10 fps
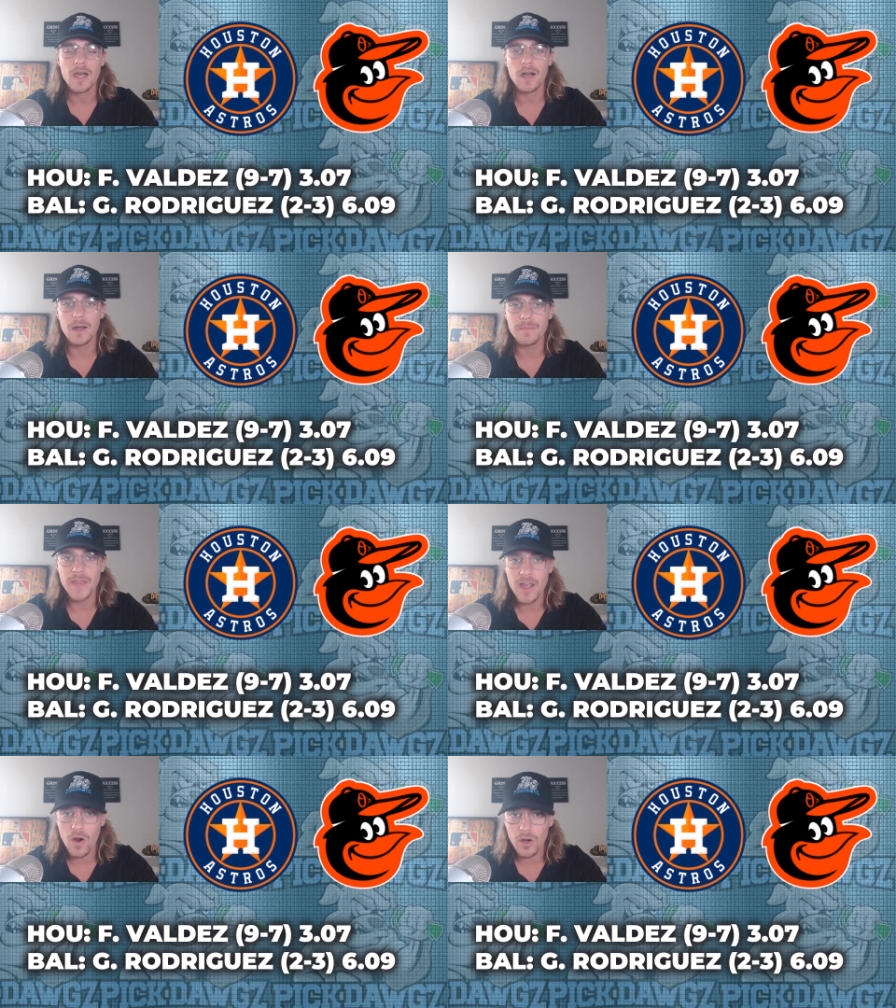um,
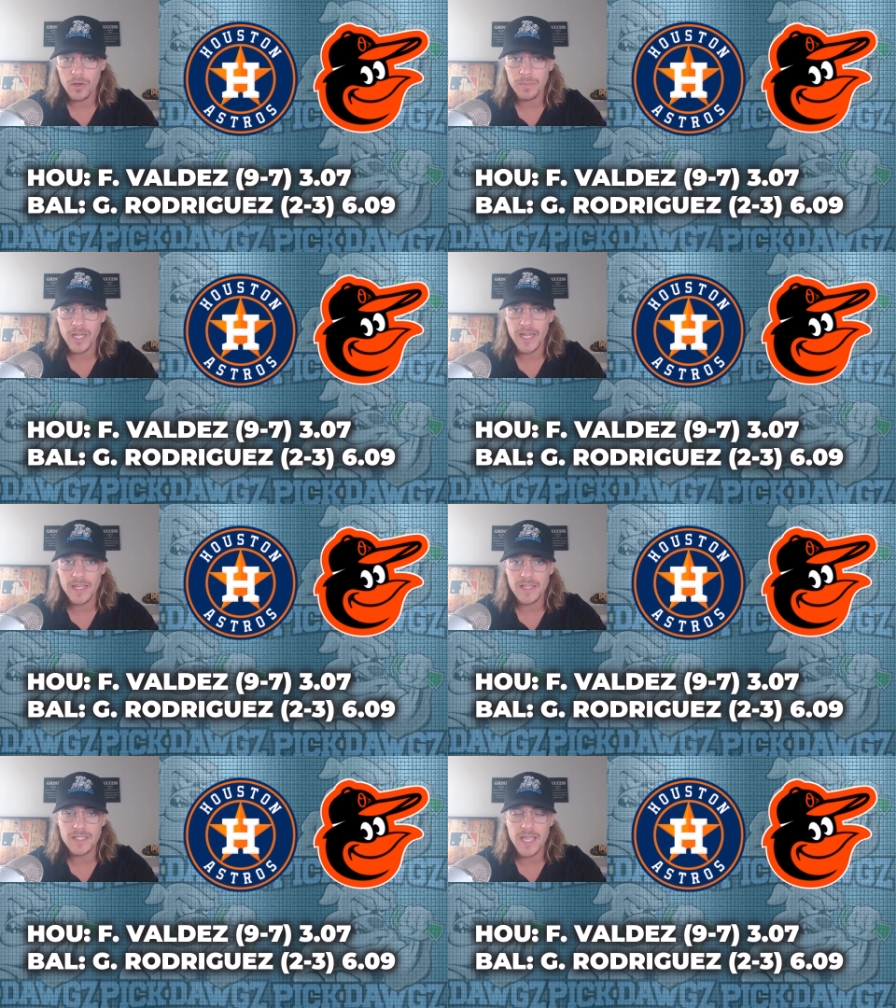they are
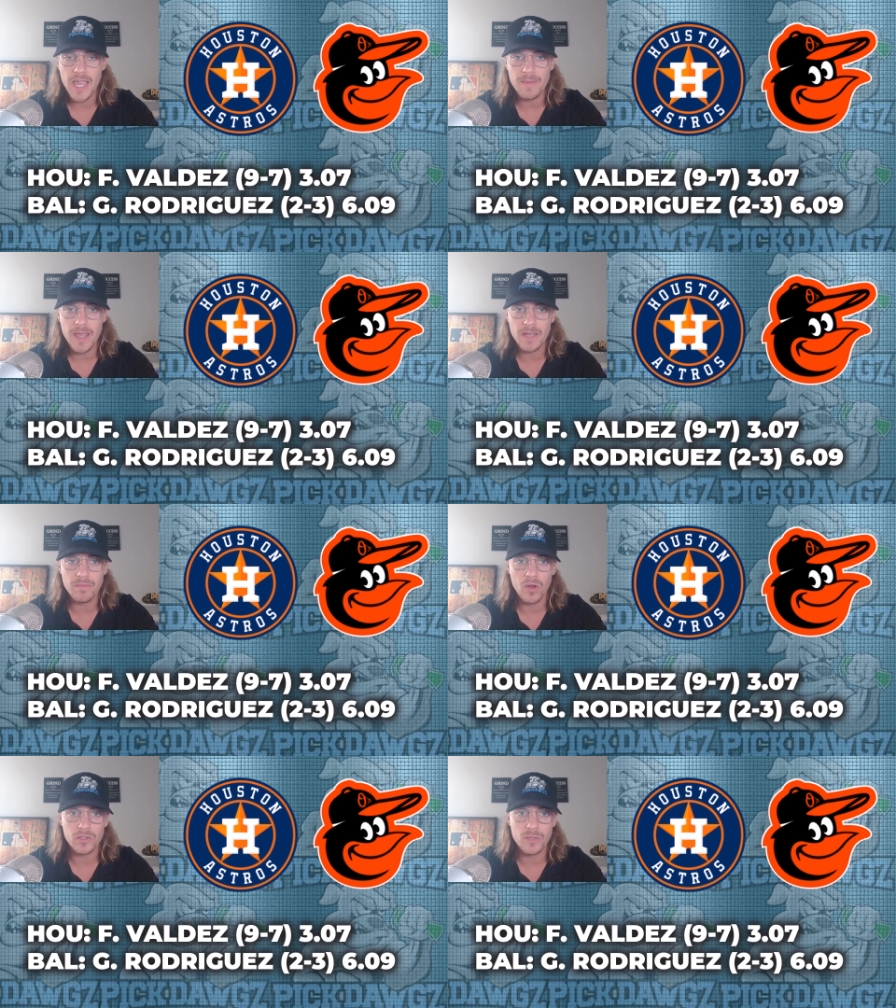playing this game
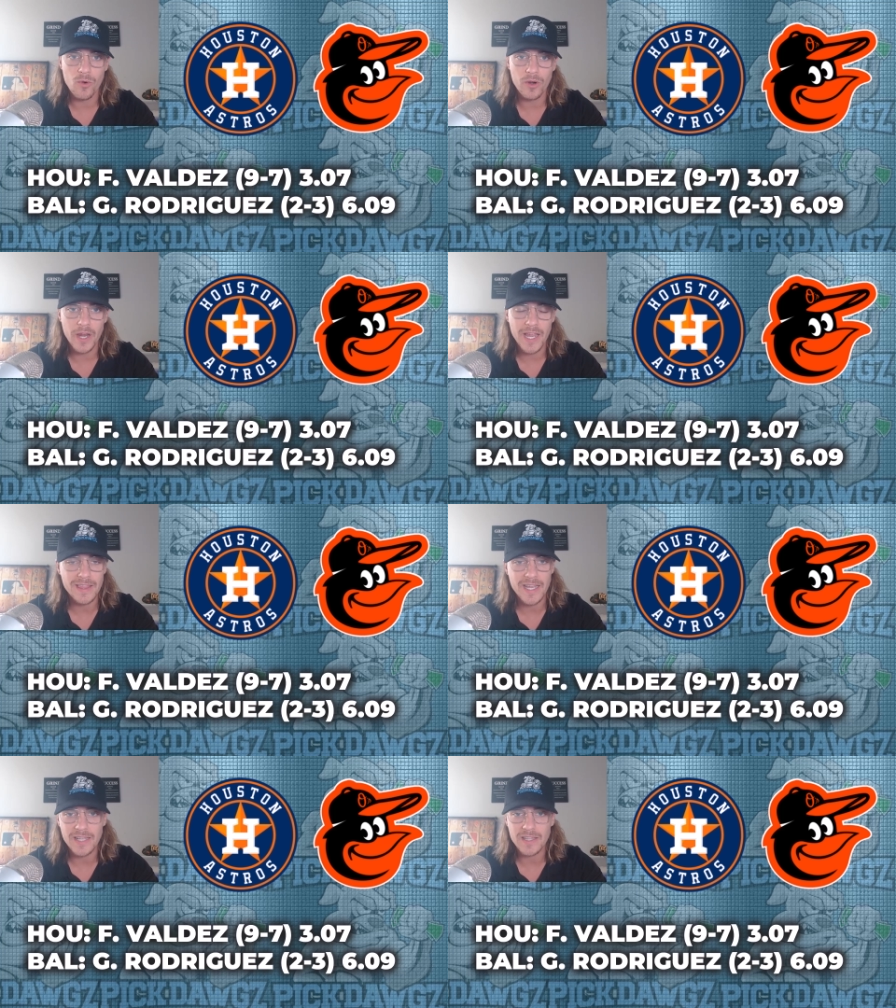in Baltimore,
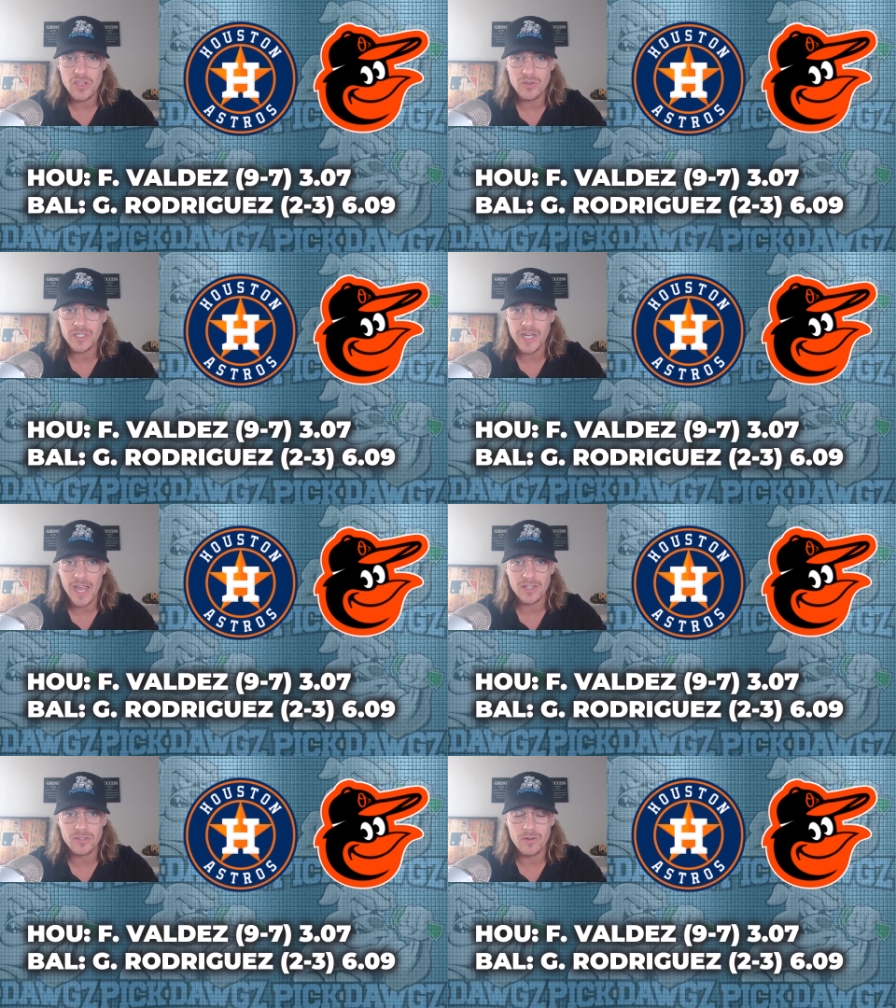and they got the Houston
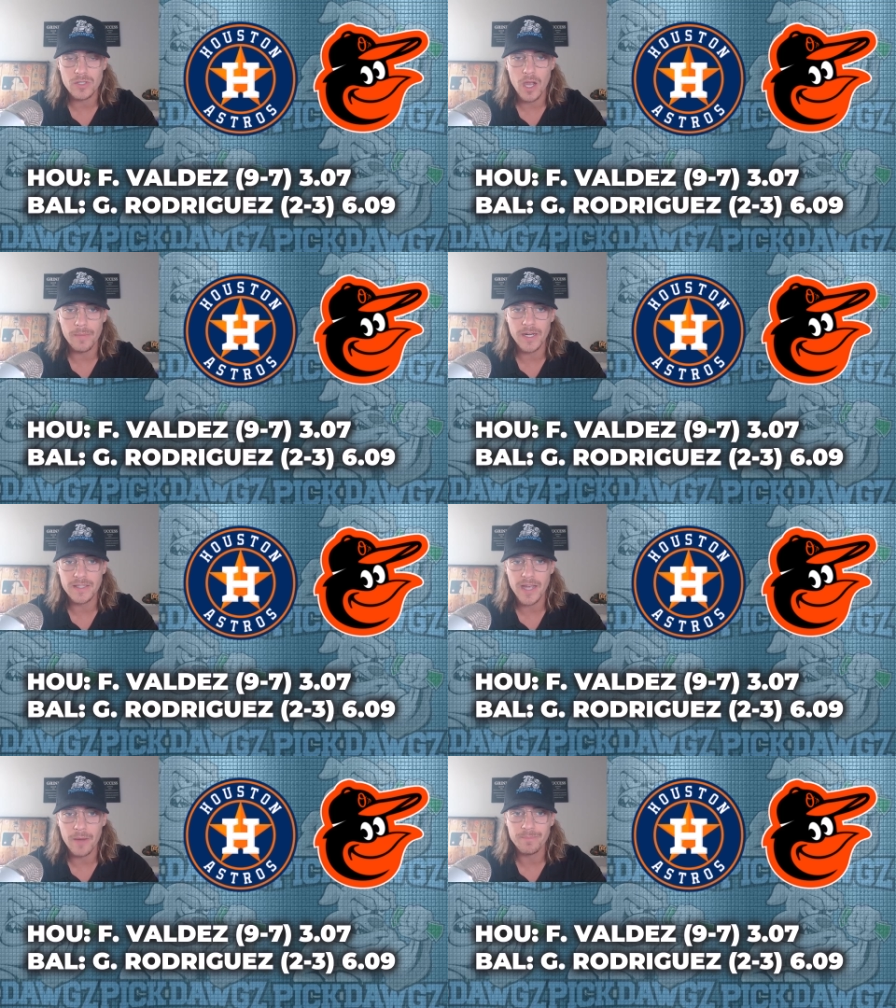Astros coming to
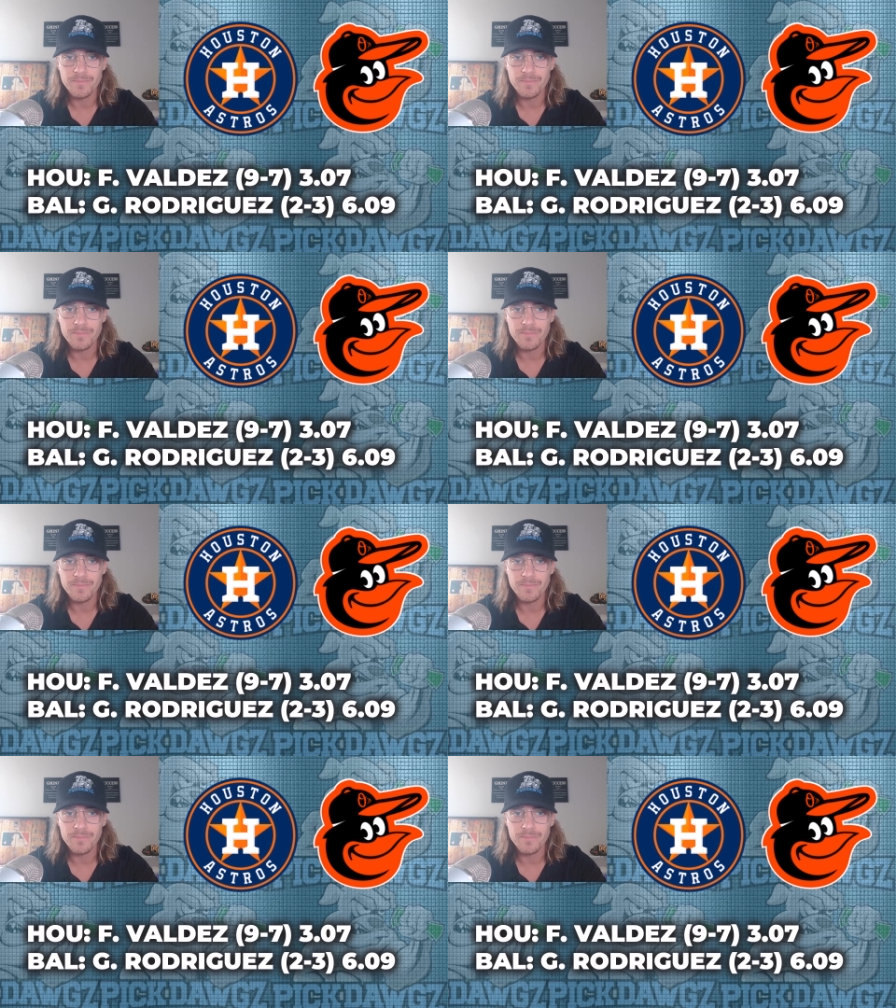town.